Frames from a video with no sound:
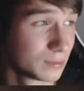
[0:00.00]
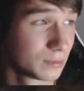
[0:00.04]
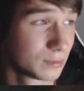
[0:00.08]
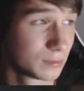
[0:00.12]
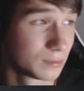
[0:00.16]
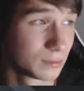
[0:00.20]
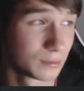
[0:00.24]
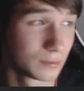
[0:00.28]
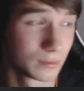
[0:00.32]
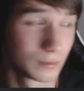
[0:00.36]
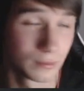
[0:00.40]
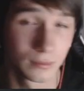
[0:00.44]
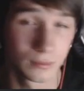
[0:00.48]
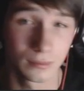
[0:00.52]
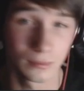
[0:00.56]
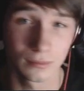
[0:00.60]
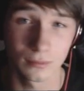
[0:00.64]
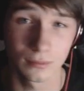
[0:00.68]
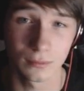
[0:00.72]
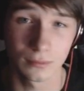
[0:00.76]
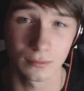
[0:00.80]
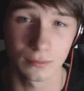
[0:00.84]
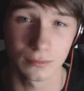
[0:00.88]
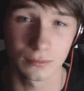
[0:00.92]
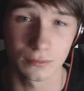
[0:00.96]
he comes up
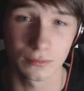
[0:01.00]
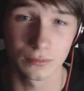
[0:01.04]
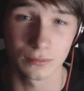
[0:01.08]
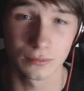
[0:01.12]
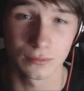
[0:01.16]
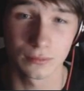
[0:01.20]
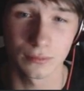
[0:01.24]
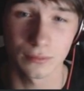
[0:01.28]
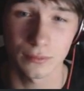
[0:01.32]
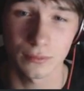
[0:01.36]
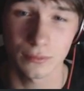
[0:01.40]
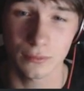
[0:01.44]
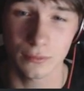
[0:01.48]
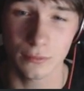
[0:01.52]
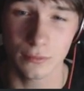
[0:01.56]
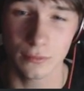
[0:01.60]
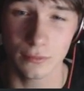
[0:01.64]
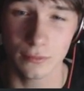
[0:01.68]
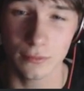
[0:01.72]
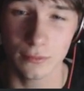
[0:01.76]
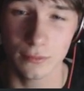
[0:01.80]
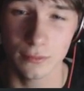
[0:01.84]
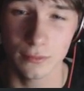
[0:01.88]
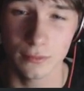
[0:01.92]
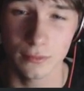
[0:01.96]
with like new
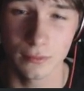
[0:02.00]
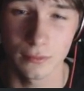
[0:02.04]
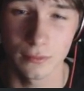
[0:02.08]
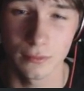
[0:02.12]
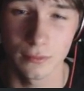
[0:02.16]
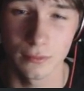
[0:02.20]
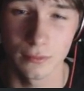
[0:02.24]
designs for